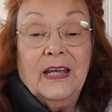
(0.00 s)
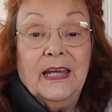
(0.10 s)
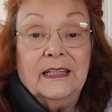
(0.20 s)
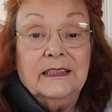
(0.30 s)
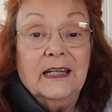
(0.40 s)

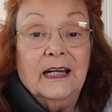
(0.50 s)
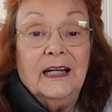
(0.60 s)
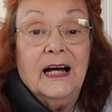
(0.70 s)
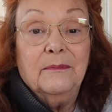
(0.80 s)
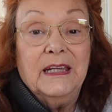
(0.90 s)
and
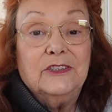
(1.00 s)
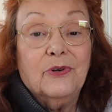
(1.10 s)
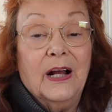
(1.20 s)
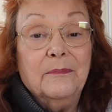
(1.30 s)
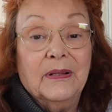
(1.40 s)
I may
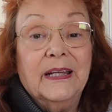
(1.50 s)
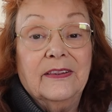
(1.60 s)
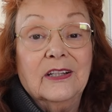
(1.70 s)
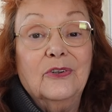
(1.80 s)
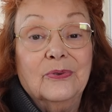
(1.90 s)
try and
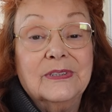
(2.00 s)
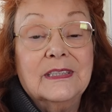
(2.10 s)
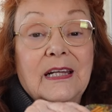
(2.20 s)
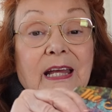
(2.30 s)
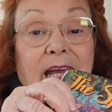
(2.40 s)
plant those,
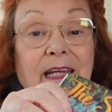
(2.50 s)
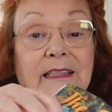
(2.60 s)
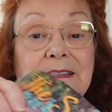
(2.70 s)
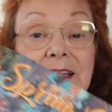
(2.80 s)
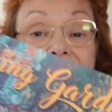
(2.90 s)
and